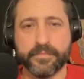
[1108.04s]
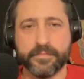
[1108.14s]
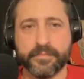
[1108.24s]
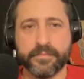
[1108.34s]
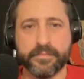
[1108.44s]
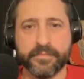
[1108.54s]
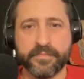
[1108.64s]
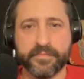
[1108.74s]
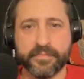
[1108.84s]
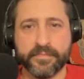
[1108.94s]

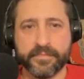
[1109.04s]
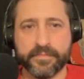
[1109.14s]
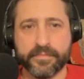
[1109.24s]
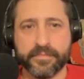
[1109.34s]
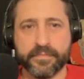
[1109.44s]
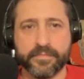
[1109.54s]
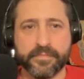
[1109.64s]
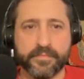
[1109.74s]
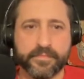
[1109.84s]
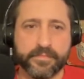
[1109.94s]

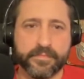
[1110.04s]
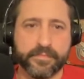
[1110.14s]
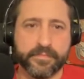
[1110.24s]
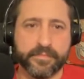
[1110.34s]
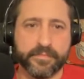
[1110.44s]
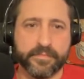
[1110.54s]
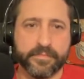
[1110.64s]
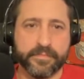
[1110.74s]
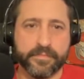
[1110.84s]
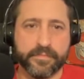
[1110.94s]

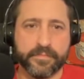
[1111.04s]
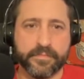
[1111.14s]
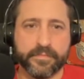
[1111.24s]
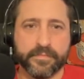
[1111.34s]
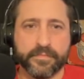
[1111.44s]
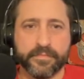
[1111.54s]
No words are spoken by the person on screen.